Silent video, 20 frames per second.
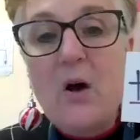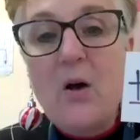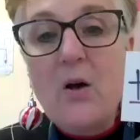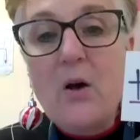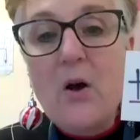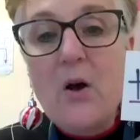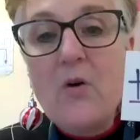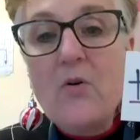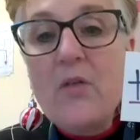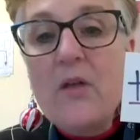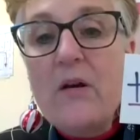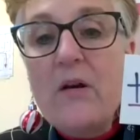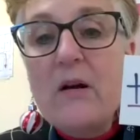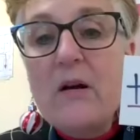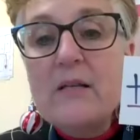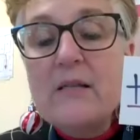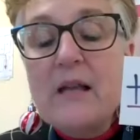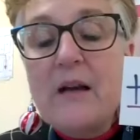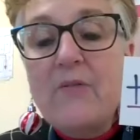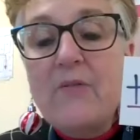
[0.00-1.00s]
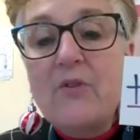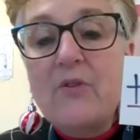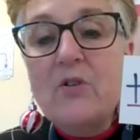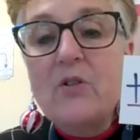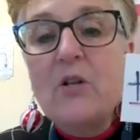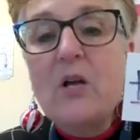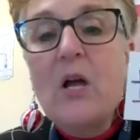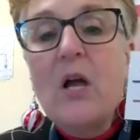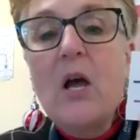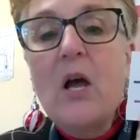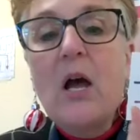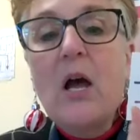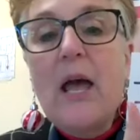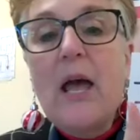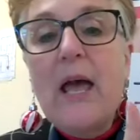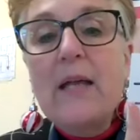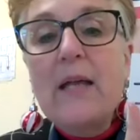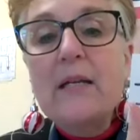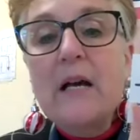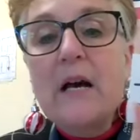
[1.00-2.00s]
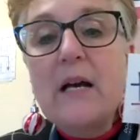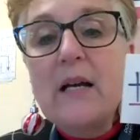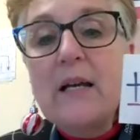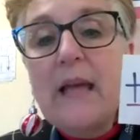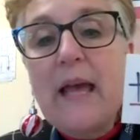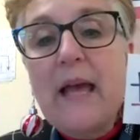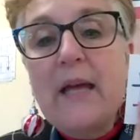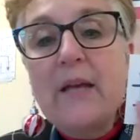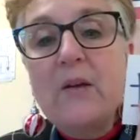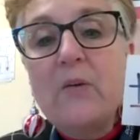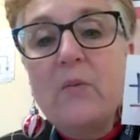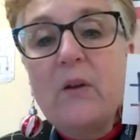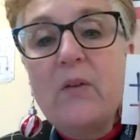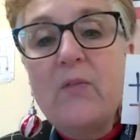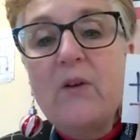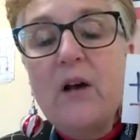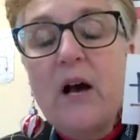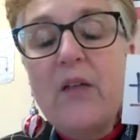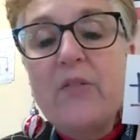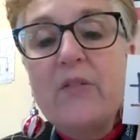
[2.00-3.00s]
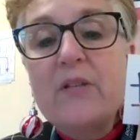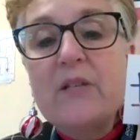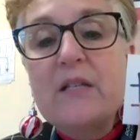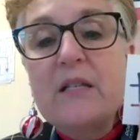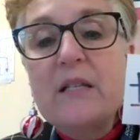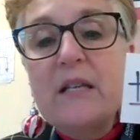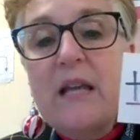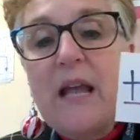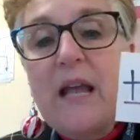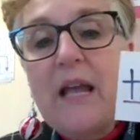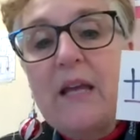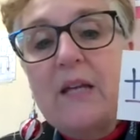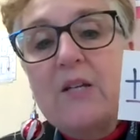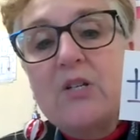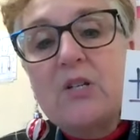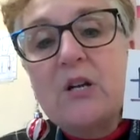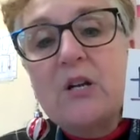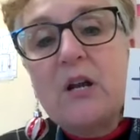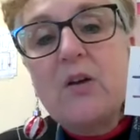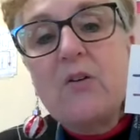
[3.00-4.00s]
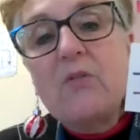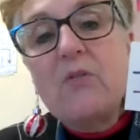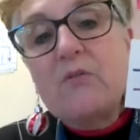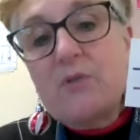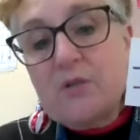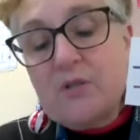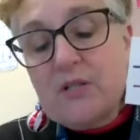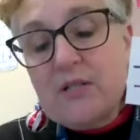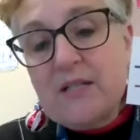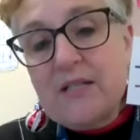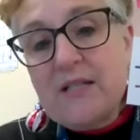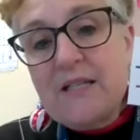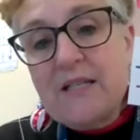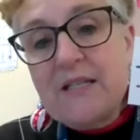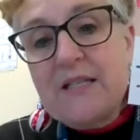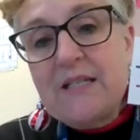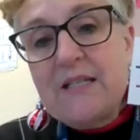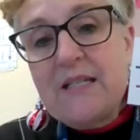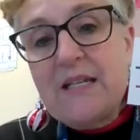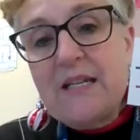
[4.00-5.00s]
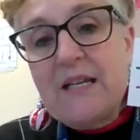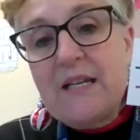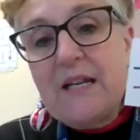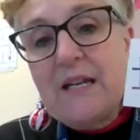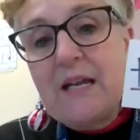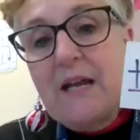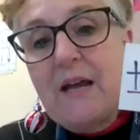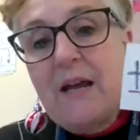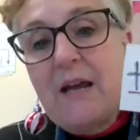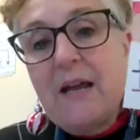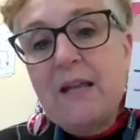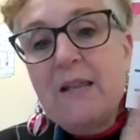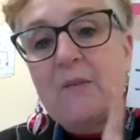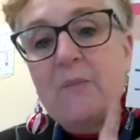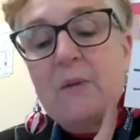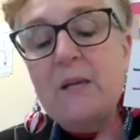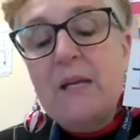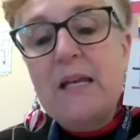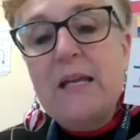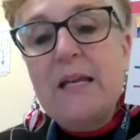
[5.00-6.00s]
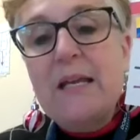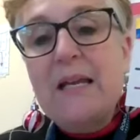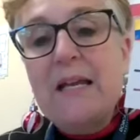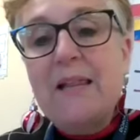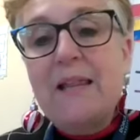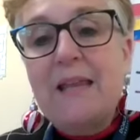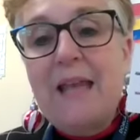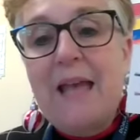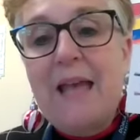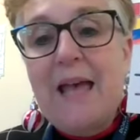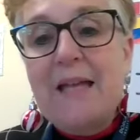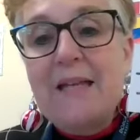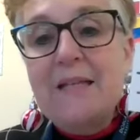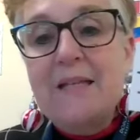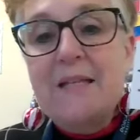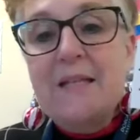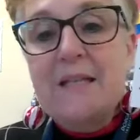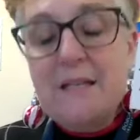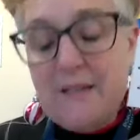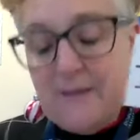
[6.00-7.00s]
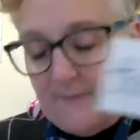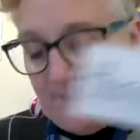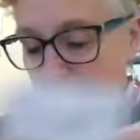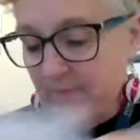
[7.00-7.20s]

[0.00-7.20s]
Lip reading: long O. There are several. And again, we've got the TH versus the T in the beginning and the end.